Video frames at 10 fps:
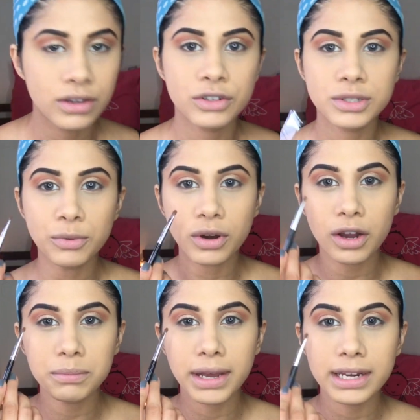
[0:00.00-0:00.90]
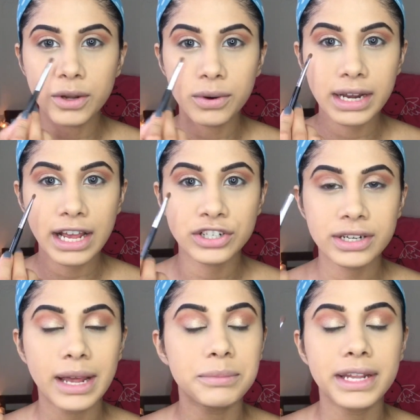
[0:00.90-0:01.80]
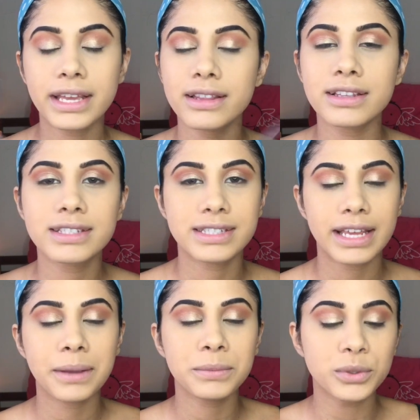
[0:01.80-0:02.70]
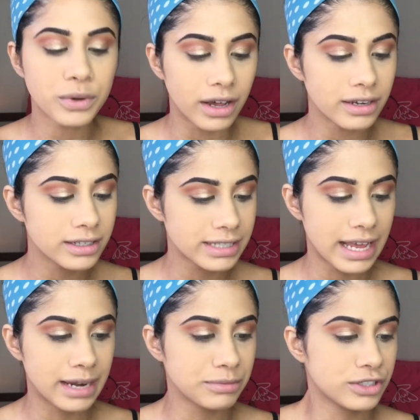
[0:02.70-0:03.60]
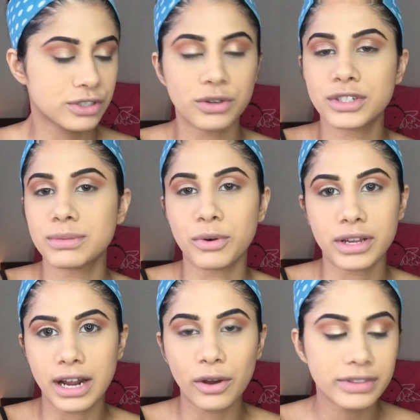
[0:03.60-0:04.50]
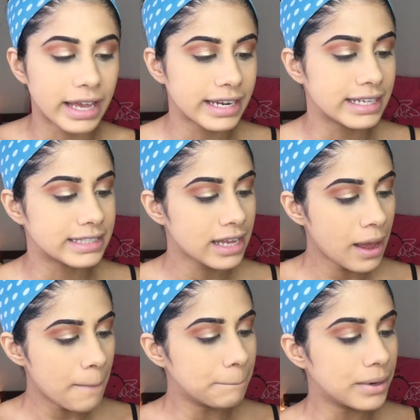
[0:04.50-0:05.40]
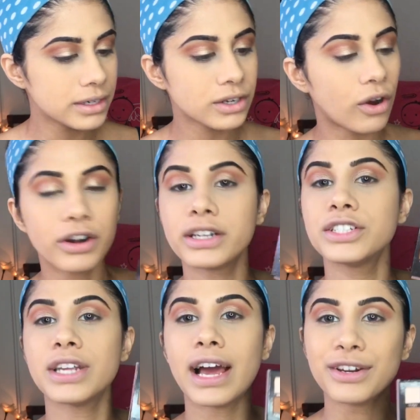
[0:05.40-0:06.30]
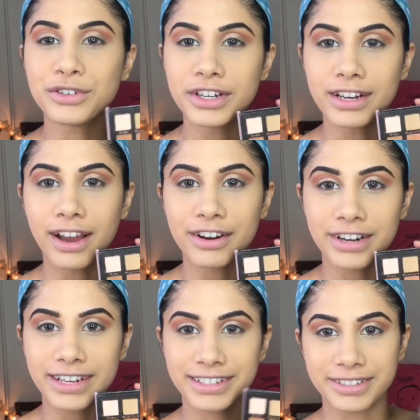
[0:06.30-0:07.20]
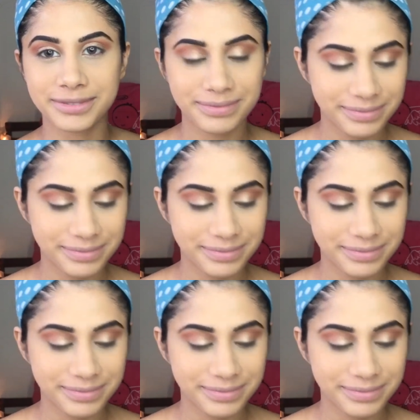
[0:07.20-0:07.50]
To smoke out my lower lash line, I'm taking the same two colors and I'm just gonna smoke it out. That is Burnt Orange and Real Gar right here.